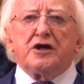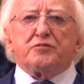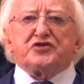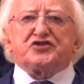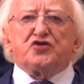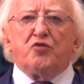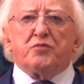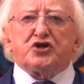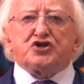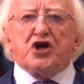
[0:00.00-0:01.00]
but so
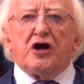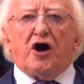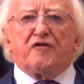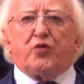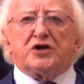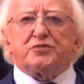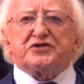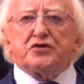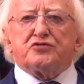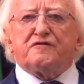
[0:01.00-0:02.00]
much of what
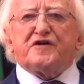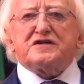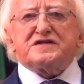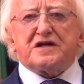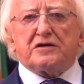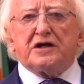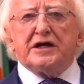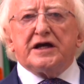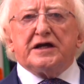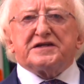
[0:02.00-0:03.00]
was universal
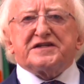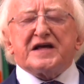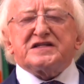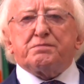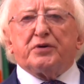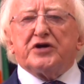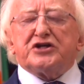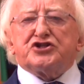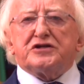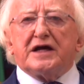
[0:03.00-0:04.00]
in its
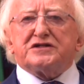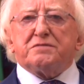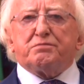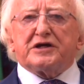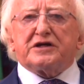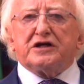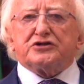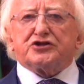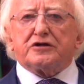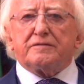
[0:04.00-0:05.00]
aspiration and
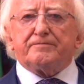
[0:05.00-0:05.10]
implication.